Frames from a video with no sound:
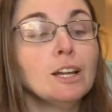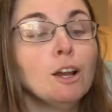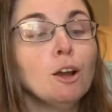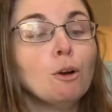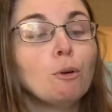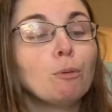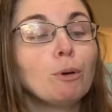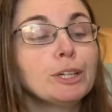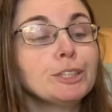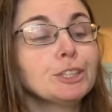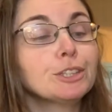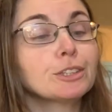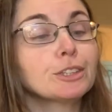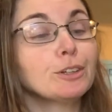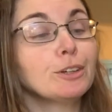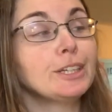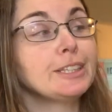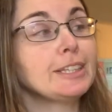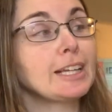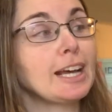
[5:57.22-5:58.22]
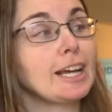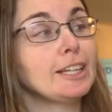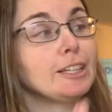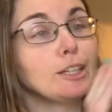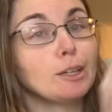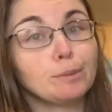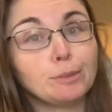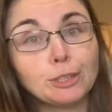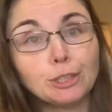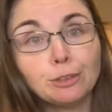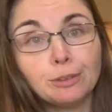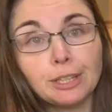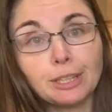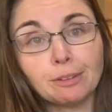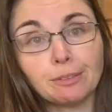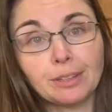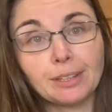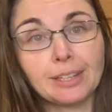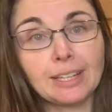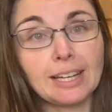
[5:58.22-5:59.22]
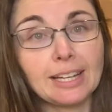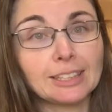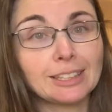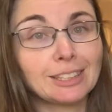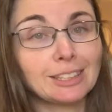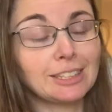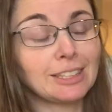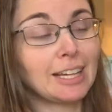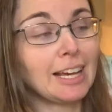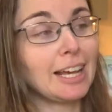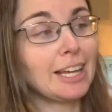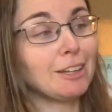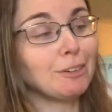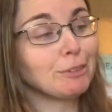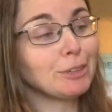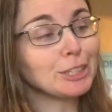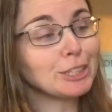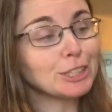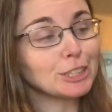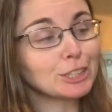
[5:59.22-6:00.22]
what you're going to end up doing with this, which is